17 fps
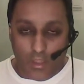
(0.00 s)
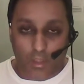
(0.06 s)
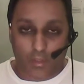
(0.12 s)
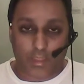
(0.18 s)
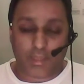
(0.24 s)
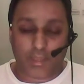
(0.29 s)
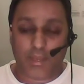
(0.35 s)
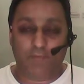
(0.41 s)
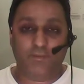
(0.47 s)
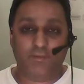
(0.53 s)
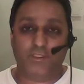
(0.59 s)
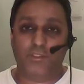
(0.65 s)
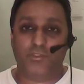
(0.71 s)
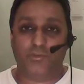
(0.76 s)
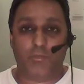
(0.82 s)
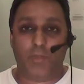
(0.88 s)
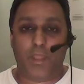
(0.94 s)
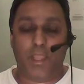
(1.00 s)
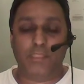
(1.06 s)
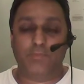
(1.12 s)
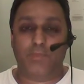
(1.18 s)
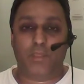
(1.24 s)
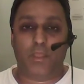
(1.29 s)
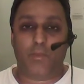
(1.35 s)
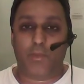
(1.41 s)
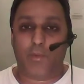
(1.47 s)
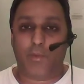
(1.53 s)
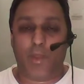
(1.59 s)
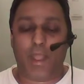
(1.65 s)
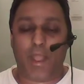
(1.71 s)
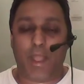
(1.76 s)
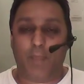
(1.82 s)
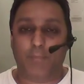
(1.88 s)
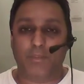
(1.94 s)
Okay, it never ceases to amaze me that we're
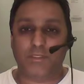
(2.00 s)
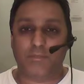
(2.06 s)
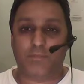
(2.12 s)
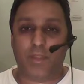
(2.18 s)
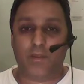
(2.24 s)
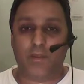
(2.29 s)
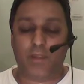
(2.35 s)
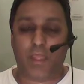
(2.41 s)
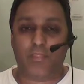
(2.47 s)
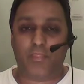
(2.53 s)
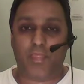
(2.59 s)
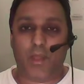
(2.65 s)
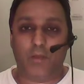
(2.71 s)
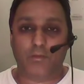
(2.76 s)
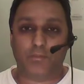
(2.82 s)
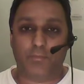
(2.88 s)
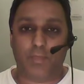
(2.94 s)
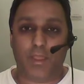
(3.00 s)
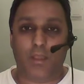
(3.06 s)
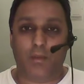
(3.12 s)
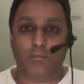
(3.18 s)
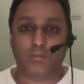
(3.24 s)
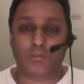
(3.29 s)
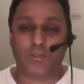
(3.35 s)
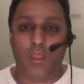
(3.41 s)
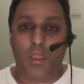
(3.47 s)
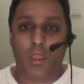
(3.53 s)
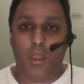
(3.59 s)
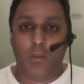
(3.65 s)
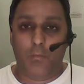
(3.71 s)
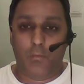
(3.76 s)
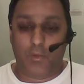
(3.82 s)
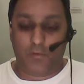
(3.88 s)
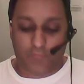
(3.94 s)
quite happy to spend £9,000,
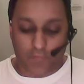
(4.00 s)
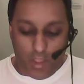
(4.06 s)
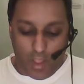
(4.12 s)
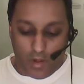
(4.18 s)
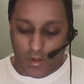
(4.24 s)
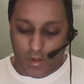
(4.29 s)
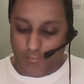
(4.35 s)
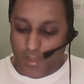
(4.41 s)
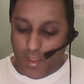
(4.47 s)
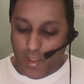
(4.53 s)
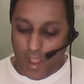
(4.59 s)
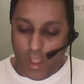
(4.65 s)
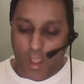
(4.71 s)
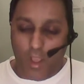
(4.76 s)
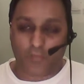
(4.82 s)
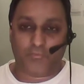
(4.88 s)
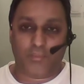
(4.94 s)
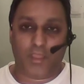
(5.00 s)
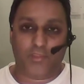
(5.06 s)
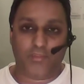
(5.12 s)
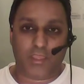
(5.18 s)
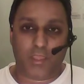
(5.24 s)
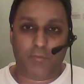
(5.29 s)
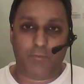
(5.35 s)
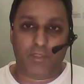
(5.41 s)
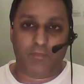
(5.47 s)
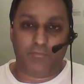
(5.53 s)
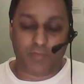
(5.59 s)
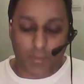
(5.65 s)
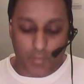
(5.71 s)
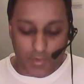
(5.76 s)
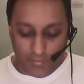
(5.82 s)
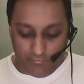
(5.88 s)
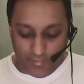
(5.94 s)
but for about half that they can be
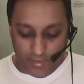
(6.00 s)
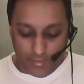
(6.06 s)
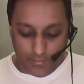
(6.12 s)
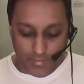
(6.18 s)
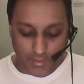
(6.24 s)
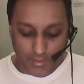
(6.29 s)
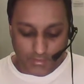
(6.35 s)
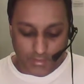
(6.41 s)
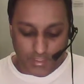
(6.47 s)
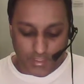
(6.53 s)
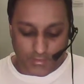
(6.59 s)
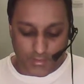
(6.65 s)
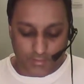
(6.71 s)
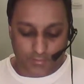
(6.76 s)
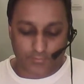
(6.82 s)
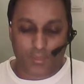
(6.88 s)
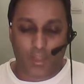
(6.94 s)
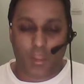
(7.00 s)
properly rehabilitated.